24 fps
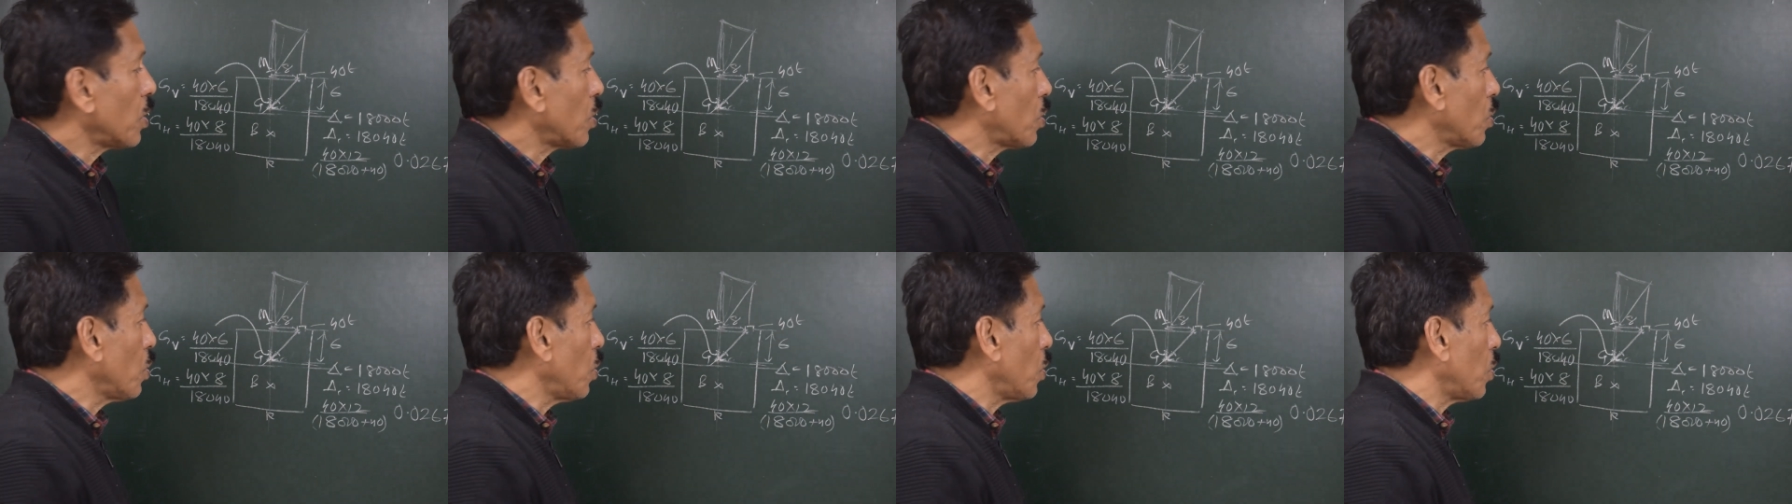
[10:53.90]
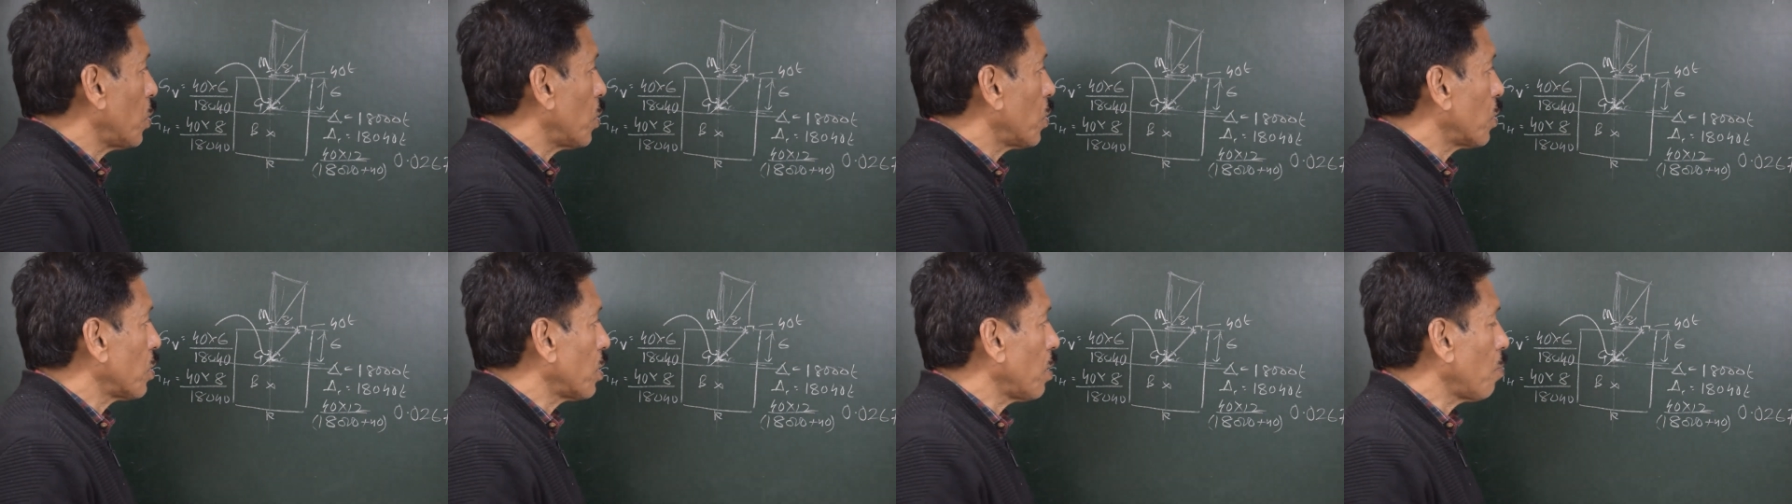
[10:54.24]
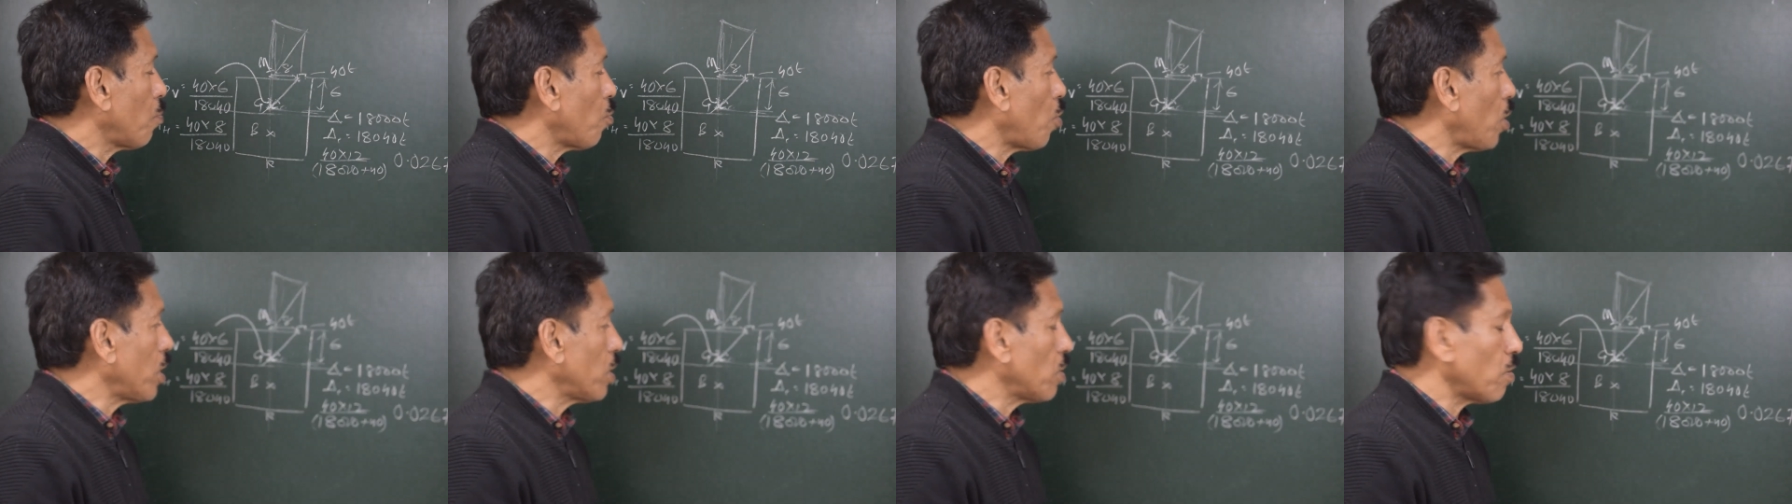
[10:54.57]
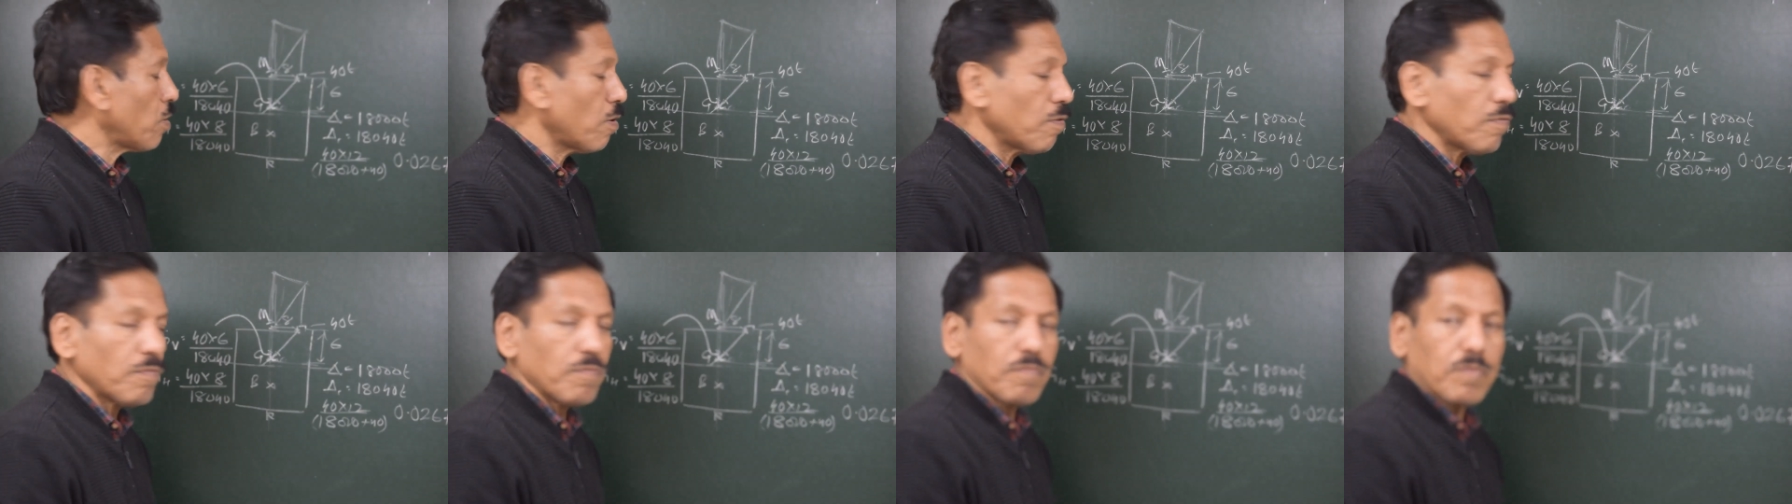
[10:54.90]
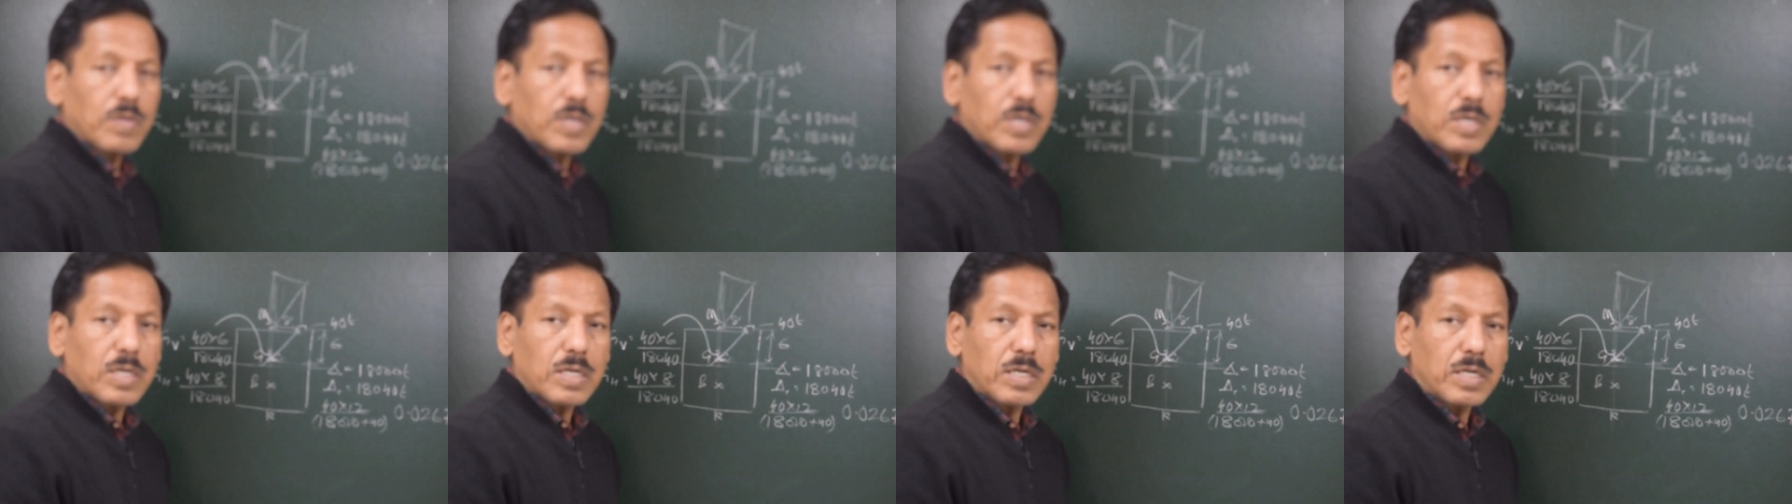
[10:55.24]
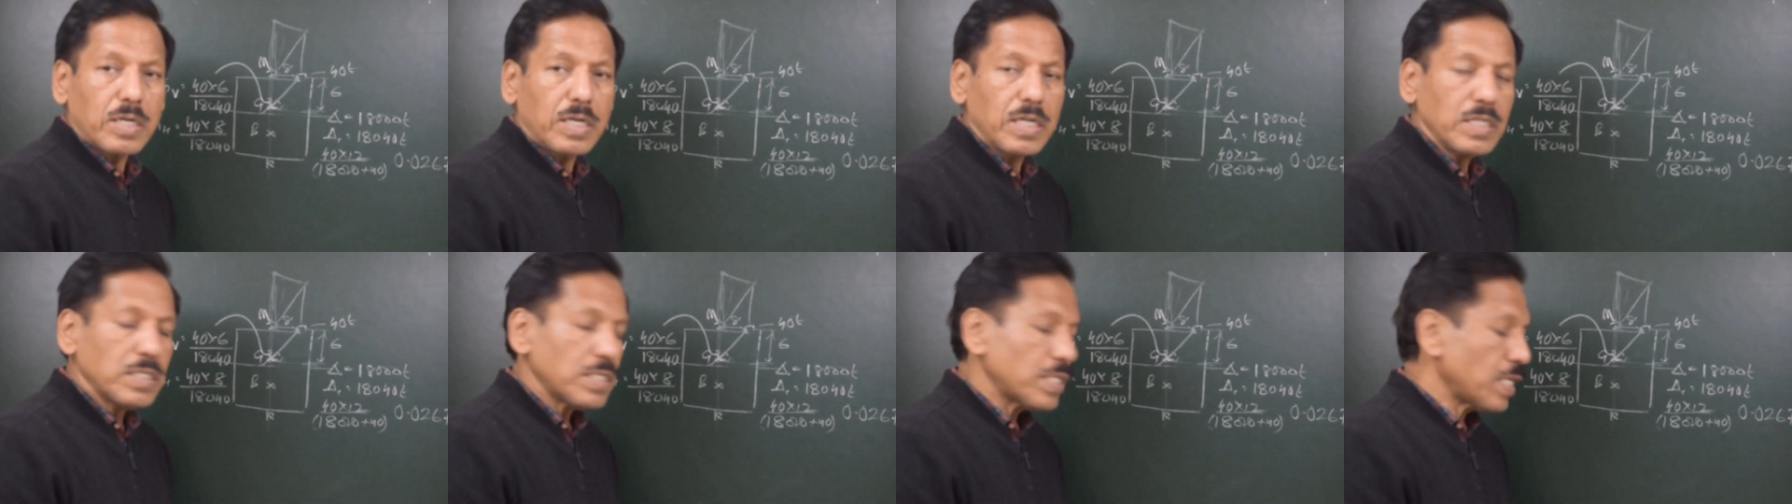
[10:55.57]
to the point of
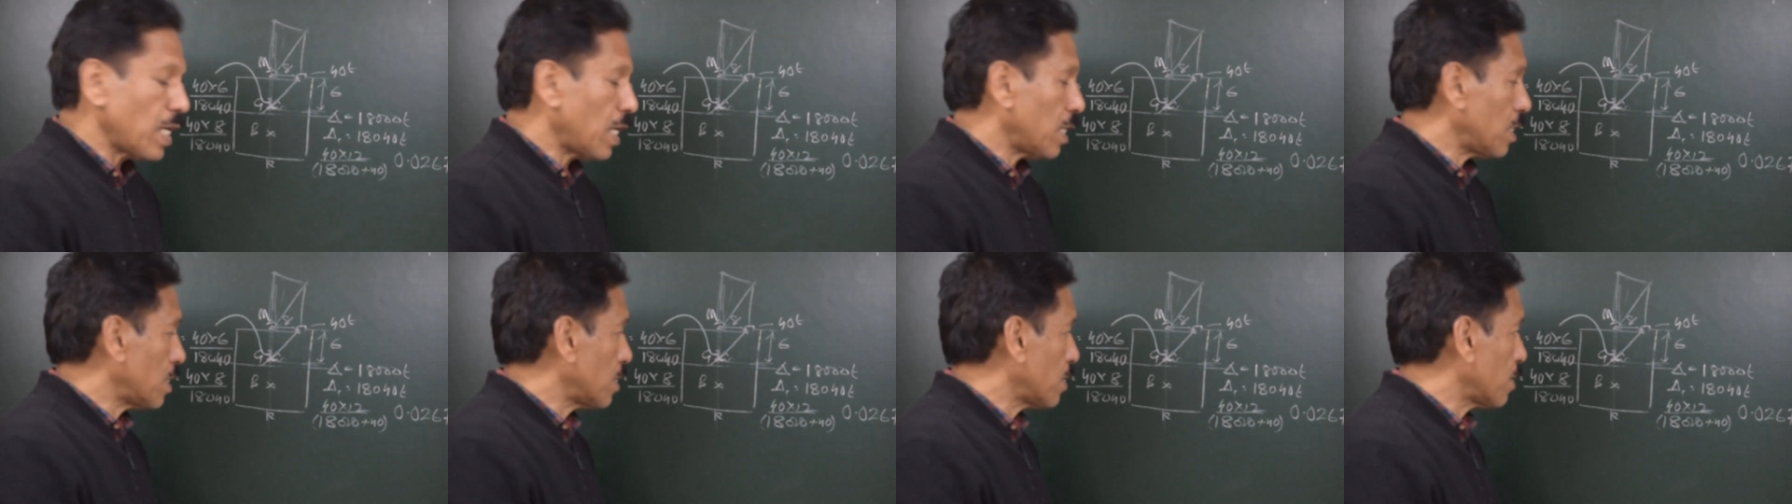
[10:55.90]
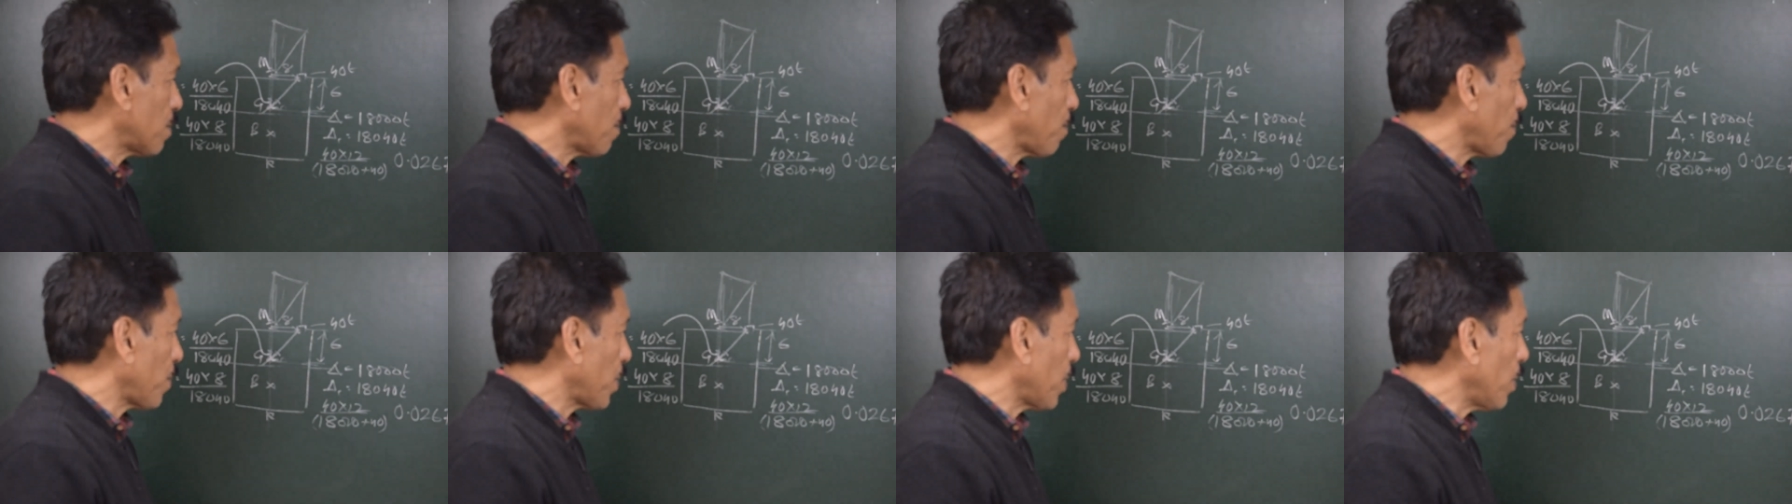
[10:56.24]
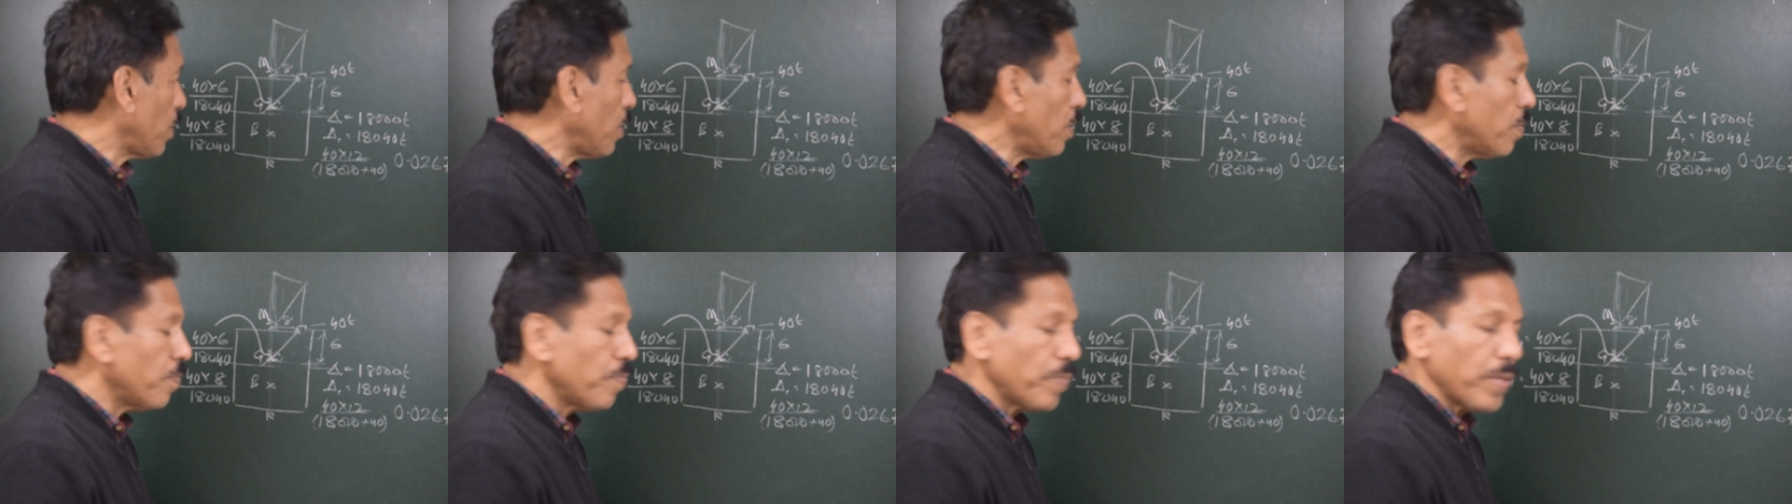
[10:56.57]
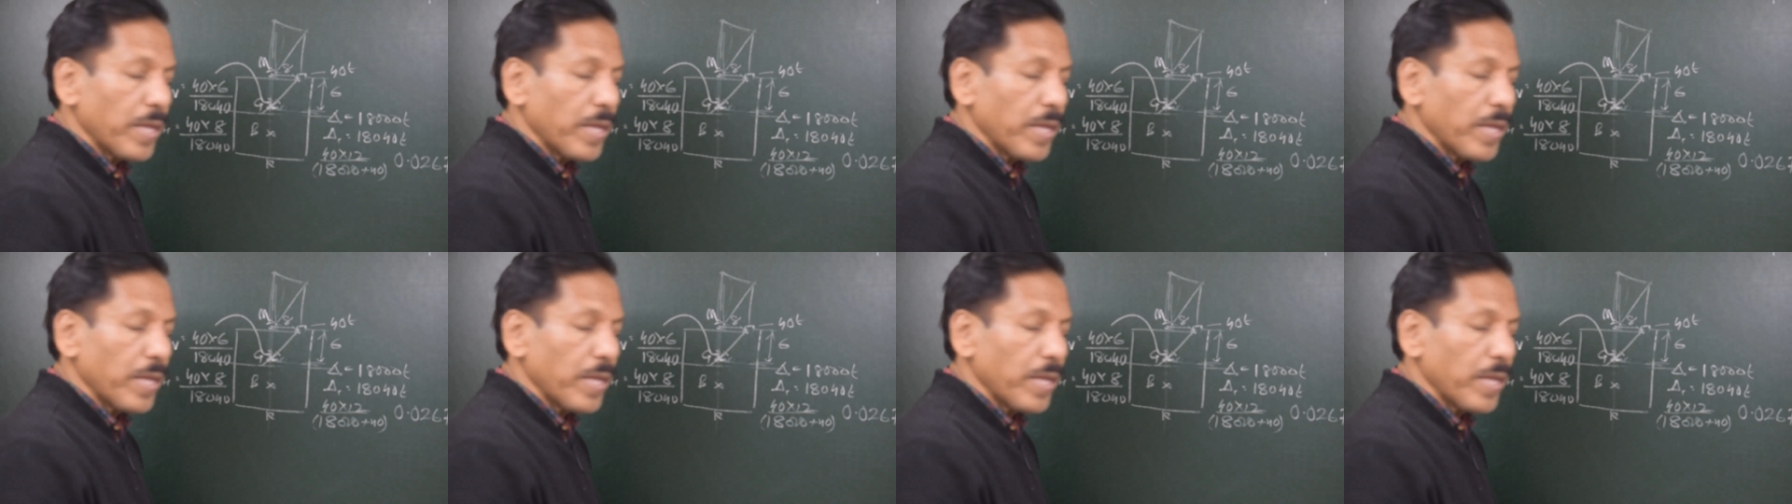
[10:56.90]
discharge, you know.